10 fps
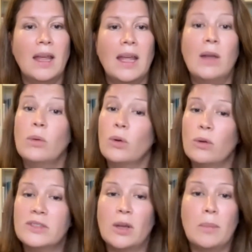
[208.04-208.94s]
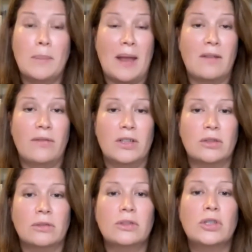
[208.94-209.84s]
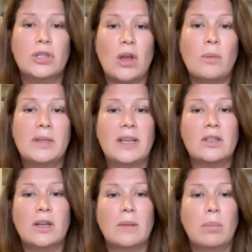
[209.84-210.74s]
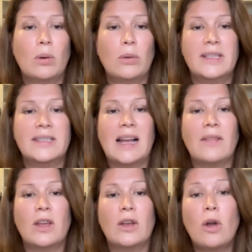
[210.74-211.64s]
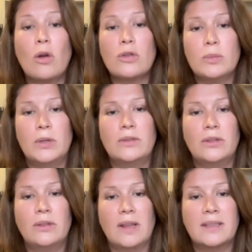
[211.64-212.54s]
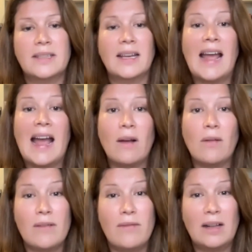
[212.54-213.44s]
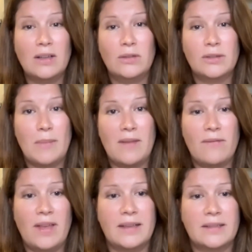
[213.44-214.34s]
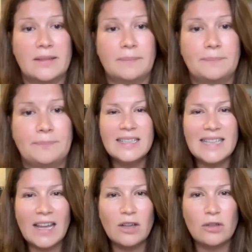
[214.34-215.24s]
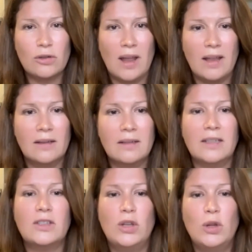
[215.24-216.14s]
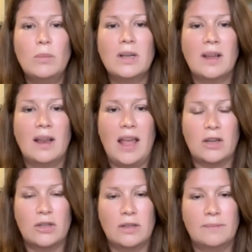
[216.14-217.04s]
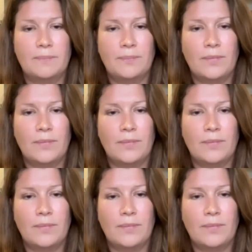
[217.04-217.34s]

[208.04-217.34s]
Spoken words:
It would also be beneficial to show potential employees how they can contribute to this and how their values may fit. The second trend is human connection.